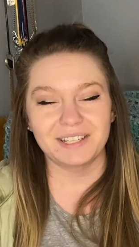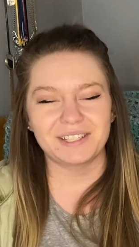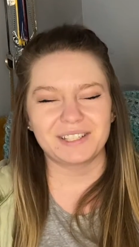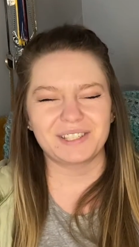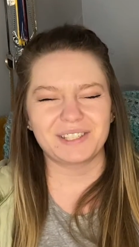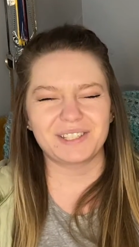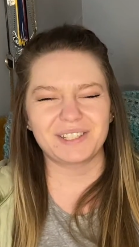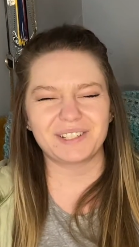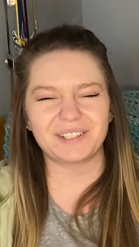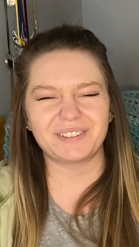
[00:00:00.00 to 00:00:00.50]

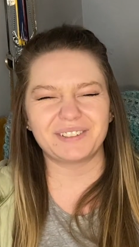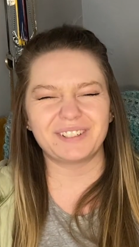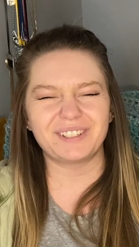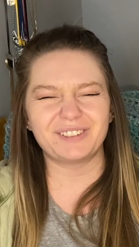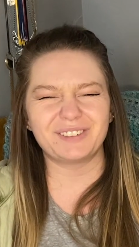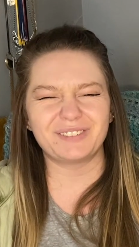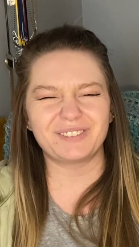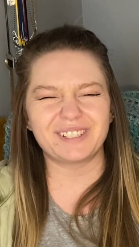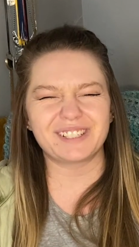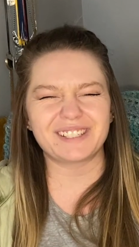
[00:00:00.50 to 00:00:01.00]
So
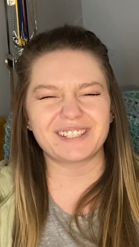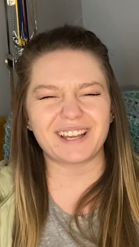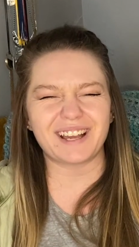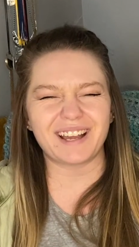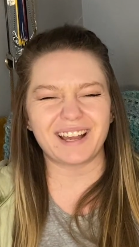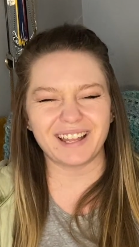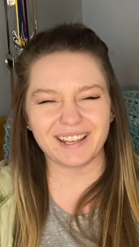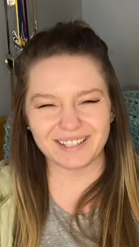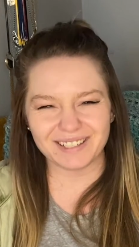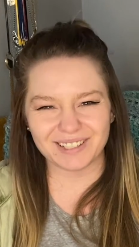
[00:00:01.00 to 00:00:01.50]
it was
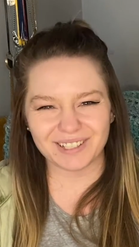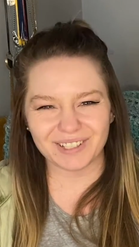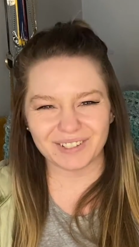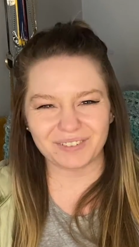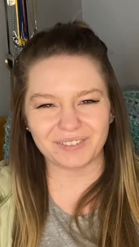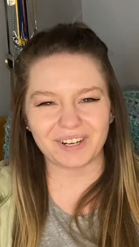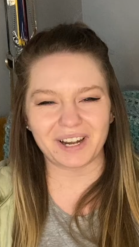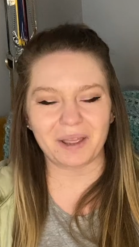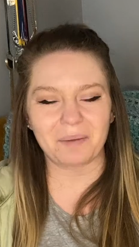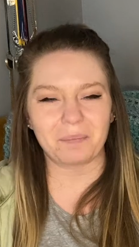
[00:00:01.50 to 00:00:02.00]
under
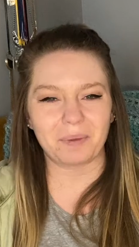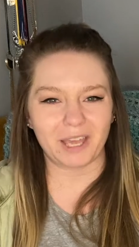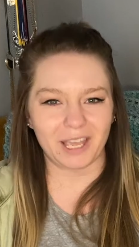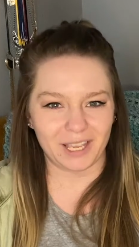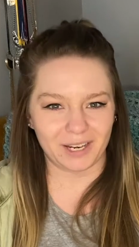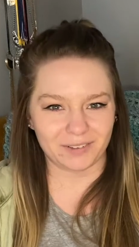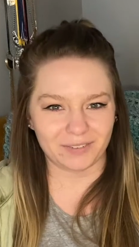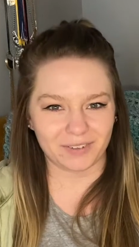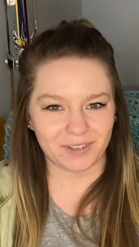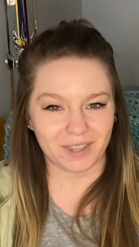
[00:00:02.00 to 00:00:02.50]
what I
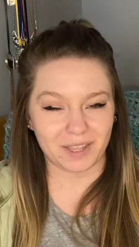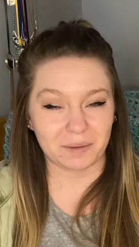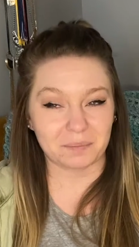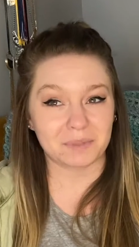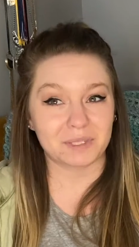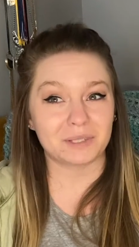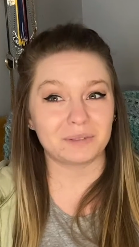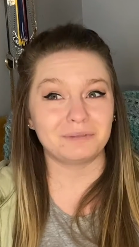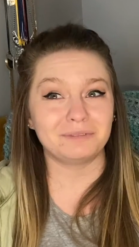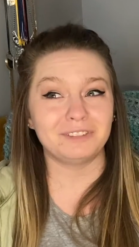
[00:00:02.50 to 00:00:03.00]
paid for them.
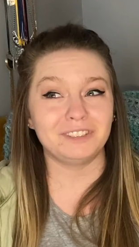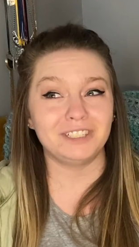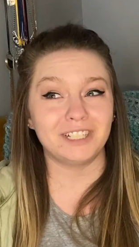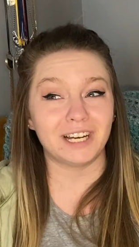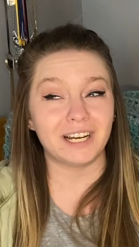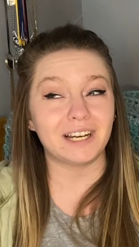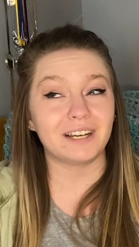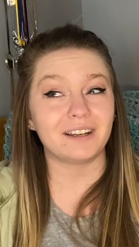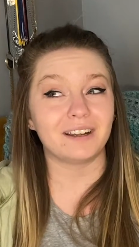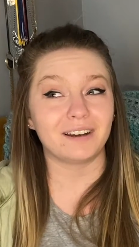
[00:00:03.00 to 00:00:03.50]
So
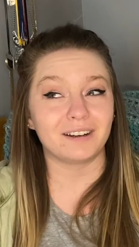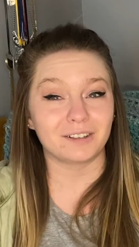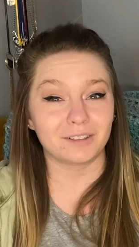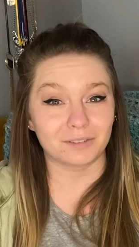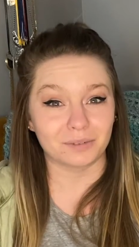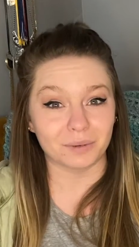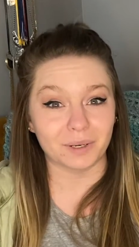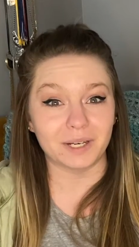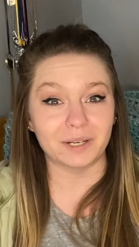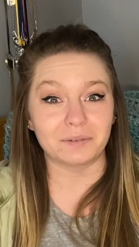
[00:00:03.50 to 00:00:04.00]
not a
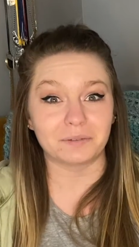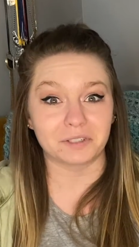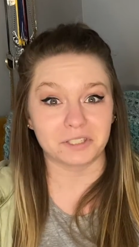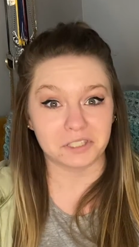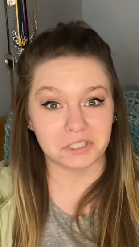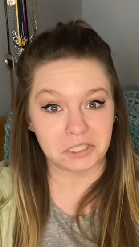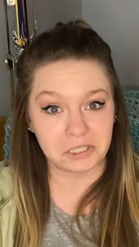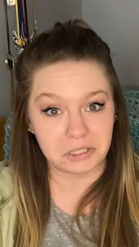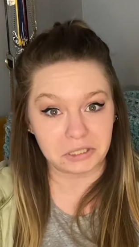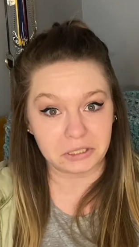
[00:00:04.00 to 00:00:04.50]
great
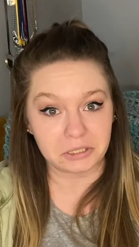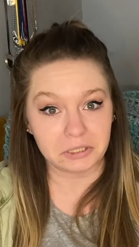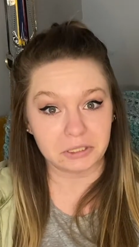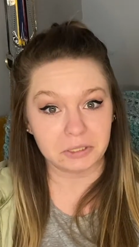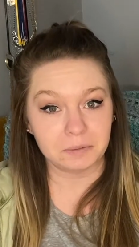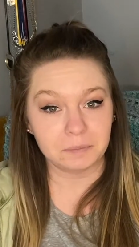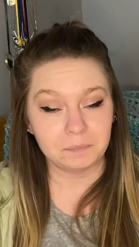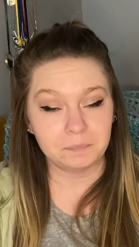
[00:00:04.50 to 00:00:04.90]
return.